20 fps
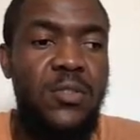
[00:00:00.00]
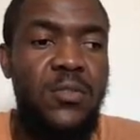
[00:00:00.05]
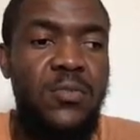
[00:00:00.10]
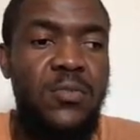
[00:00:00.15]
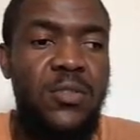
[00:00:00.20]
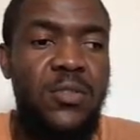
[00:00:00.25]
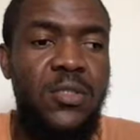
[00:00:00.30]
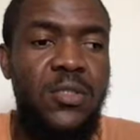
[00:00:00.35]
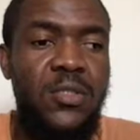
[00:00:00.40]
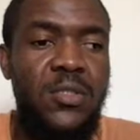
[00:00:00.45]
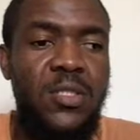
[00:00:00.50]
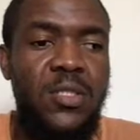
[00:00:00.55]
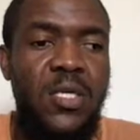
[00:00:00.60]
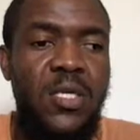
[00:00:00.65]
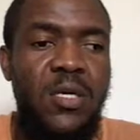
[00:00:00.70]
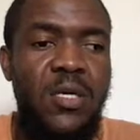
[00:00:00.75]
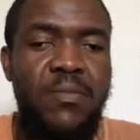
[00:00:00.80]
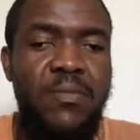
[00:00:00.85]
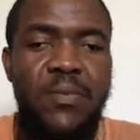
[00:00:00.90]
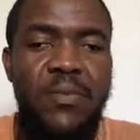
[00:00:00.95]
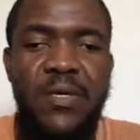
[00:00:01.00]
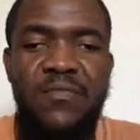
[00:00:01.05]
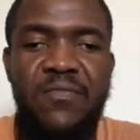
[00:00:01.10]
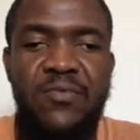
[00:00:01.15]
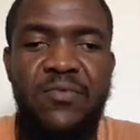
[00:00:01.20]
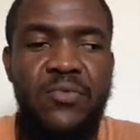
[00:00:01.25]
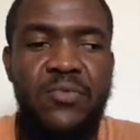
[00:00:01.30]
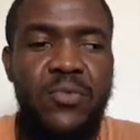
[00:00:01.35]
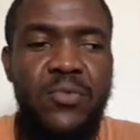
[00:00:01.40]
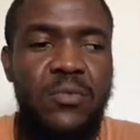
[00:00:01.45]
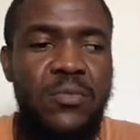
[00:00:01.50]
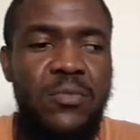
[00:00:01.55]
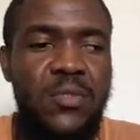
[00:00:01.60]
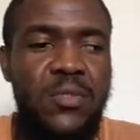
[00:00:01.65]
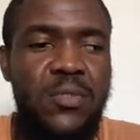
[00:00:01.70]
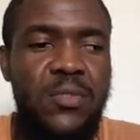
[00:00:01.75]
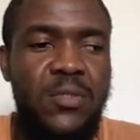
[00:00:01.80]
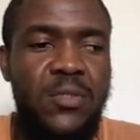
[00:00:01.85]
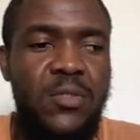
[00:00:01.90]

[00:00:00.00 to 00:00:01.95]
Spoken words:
using the lab environment.